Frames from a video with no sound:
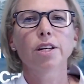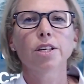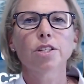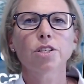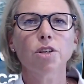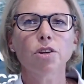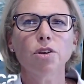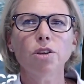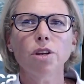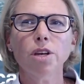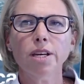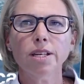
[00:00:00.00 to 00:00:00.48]

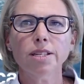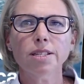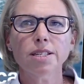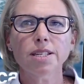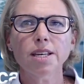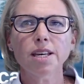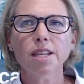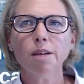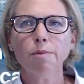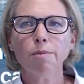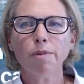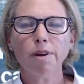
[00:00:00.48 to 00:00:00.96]
So you can
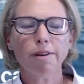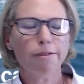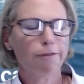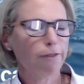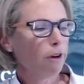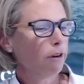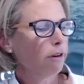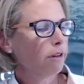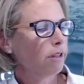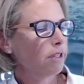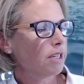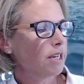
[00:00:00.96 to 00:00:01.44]
see that my
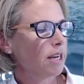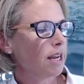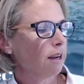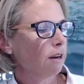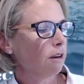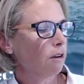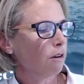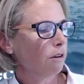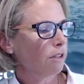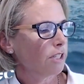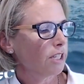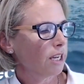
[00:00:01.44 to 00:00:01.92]
phone's now
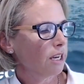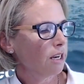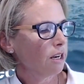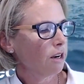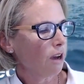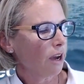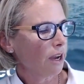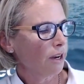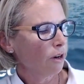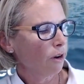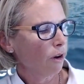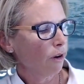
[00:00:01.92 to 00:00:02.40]
logged in.
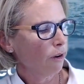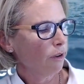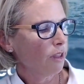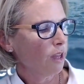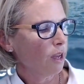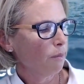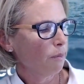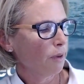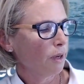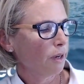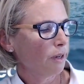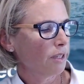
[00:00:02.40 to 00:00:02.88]
I know
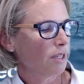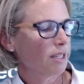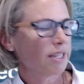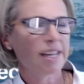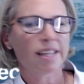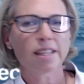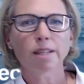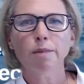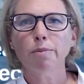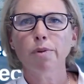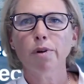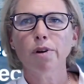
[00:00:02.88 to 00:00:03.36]
that because
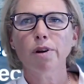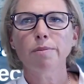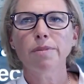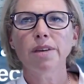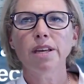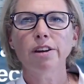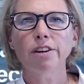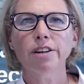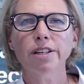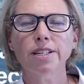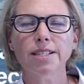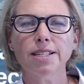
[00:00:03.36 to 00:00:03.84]
down the bottom
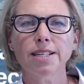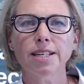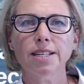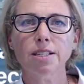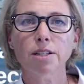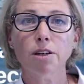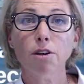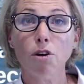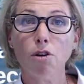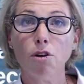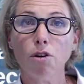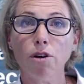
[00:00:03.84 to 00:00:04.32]
here it
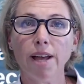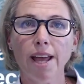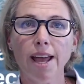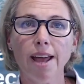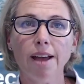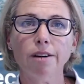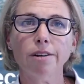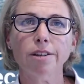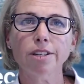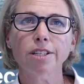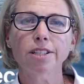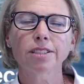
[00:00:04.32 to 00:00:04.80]
says log
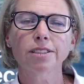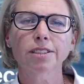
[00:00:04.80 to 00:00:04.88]
out.